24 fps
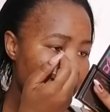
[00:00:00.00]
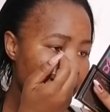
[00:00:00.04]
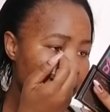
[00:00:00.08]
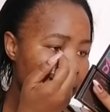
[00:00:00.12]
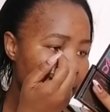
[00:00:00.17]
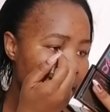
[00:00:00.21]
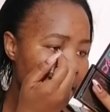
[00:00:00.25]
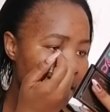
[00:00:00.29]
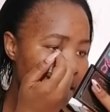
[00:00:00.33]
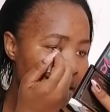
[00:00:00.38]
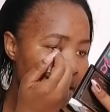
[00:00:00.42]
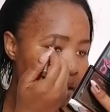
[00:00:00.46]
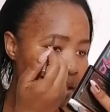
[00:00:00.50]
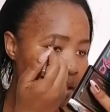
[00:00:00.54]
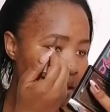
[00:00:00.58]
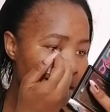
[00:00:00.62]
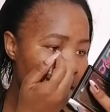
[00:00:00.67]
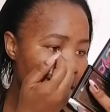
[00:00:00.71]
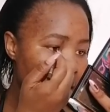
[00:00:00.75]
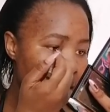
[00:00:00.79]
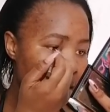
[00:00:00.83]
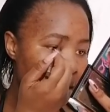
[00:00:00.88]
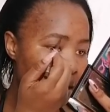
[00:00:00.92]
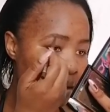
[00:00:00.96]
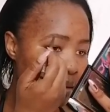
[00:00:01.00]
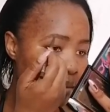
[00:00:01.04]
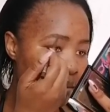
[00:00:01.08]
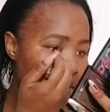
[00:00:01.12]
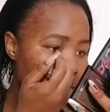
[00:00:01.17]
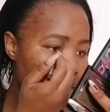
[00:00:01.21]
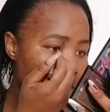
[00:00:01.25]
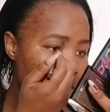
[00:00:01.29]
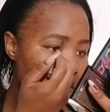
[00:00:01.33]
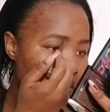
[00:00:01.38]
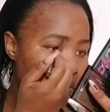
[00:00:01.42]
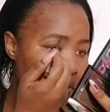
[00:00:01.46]
Tired. I
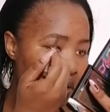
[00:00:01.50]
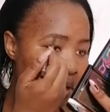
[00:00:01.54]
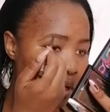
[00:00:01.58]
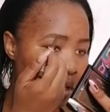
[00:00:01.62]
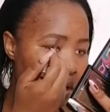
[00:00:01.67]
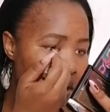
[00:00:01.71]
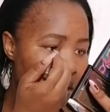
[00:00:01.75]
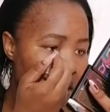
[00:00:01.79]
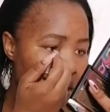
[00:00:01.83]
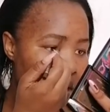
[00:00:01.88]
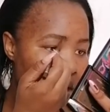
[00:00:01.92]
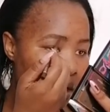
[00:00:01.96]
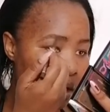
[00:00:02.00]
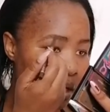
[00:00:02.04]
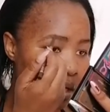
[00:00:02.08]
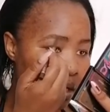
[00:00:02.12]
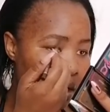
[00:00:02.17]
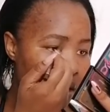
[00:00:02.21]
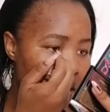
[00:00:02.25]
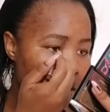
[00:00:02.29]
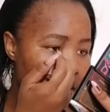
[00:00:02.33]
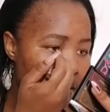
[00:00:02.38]
am breathing